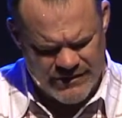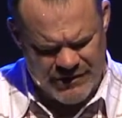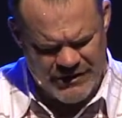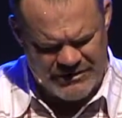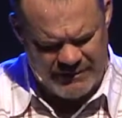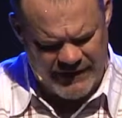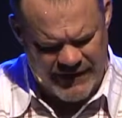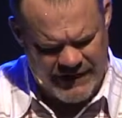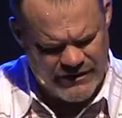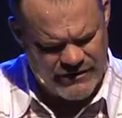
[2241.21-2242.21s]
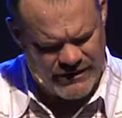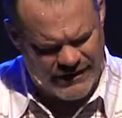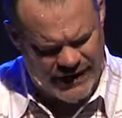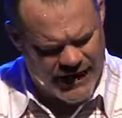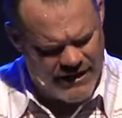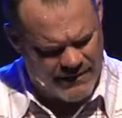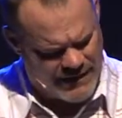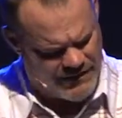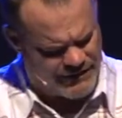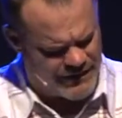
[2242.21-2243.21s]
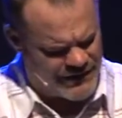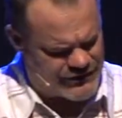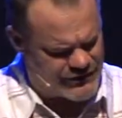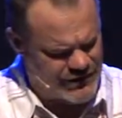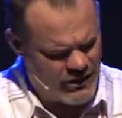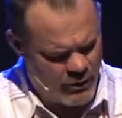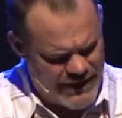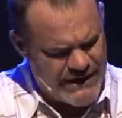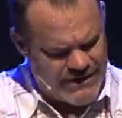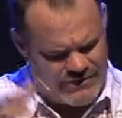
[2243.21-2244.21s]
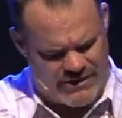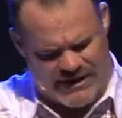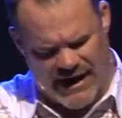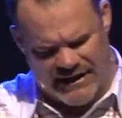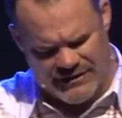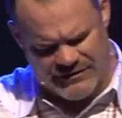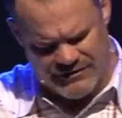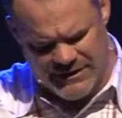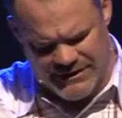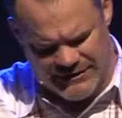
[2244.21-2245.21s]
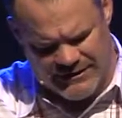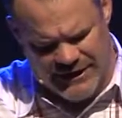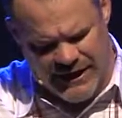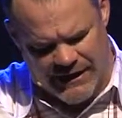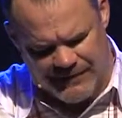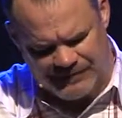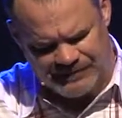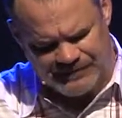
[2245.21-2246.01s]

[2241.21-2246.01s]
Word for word: So, Holy Spirit, I need you to guide me through this. We need you to guide us through this today.